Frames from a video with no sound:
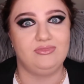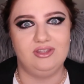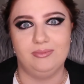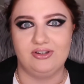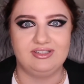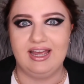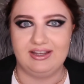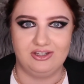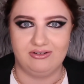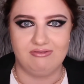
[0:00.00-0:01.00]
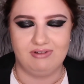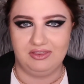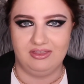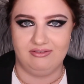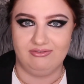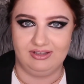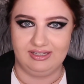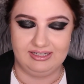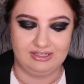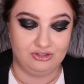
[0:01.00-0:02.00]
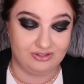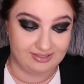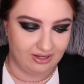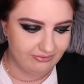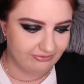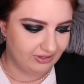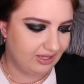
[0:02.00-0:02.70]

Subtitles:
the most accurate rather than filling it in yourself.